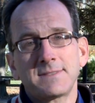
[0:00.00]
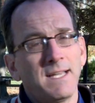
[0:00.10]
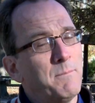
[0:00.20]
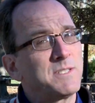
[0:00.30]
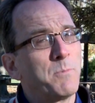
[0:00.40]

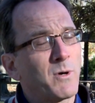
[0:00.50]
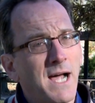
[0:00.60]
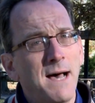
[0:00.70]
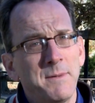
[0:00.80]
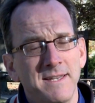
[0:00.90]
a much more
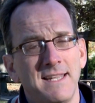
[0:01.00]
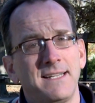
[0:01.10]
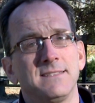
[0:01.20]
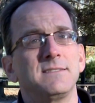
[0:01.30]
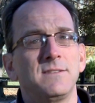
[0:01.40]
common thing
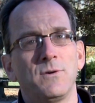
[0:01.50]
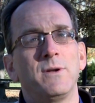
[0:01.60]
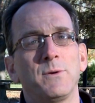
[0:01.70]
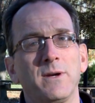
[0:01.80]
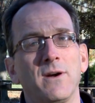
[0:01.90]
is going
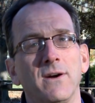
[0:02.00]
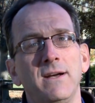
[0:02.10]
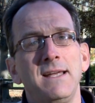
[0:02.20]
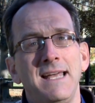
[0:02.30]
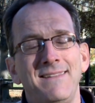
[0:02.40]
to occur,
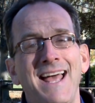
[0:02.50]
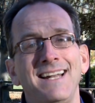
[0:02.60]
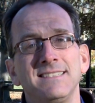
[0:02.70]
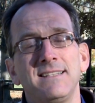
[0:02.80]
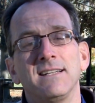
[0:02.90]
and that
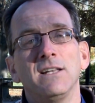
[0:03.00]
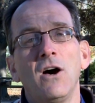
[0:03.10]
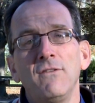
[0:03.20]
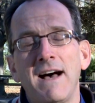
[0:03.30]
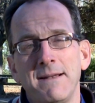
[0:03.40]
is that
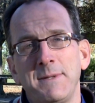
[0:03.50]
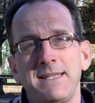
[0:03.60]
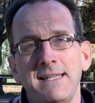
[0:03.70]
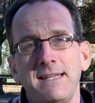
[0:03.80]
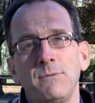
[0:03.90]
low vitamin
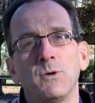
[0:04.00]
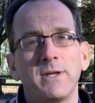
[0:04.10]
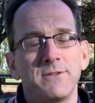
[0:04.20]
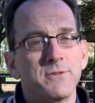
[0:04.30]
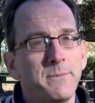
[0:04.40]
D will
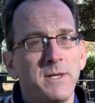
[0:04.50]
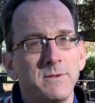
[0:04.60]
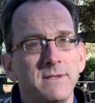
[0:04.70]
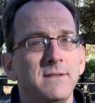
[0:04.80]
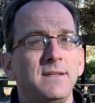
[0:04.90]
contribute
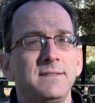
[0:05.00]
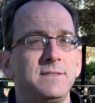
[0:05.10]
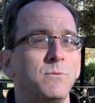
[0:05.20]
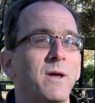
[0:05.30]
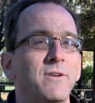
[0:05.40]

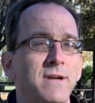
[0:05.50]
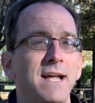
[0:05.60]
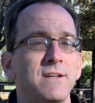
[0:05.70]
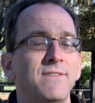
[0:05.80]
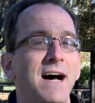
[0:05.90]
to whether or
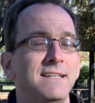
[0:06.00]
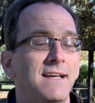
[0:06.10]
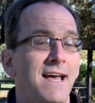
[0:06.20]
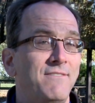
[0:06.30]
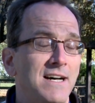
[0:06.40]
not you
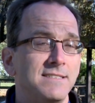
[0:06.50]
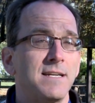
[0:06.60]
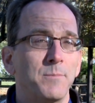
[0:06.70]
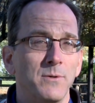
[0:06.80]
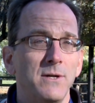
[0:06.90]
have
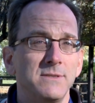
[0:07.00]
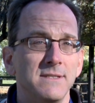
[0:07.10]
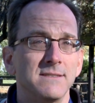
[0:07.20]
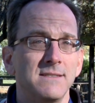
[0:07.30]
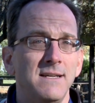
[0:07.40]

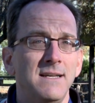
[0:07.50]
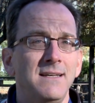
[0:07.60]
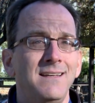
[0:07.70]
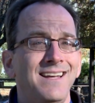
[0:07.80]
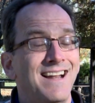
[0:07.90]
osteoporosis.
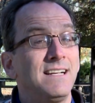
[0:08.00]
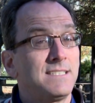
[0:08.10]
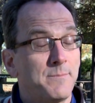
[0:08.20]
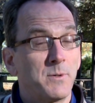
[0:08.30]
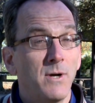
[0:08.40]
And
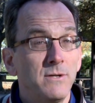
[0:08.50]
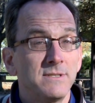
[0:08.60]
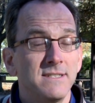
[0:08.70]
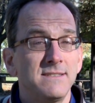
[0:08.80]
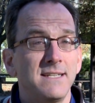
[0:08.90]

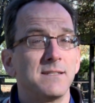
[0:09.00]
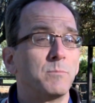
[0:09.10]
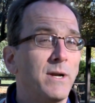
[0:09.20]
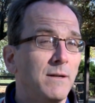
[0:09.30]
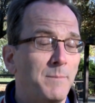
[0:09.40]
osteoporosis is a
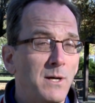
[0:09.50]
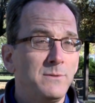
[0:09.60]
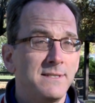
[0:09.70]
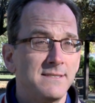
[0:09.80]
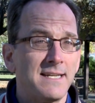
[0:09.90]
brittle
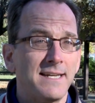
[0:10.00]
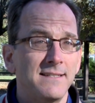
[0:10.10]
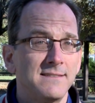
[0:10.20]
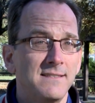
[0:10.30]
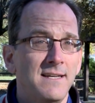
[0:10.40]
bone
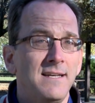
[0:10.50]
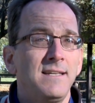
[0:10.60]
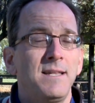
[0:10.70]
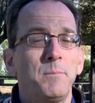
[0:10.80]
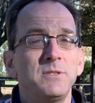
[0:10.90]
disease
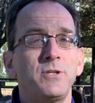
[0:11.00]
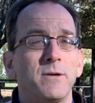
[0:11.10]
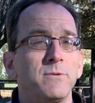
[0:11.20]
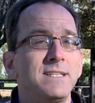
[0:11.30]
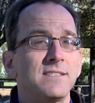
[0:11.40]
that puts you
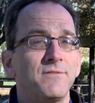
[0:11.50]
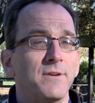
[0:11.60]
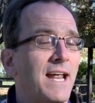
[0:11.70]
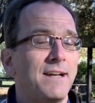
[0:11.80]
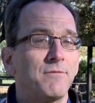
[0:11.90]
at risk for
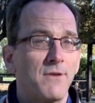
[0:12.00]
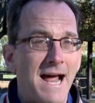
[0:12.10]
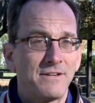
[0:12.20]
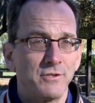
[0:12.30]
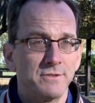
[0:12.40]
getting
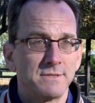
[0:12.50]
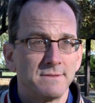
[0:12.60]
fractures.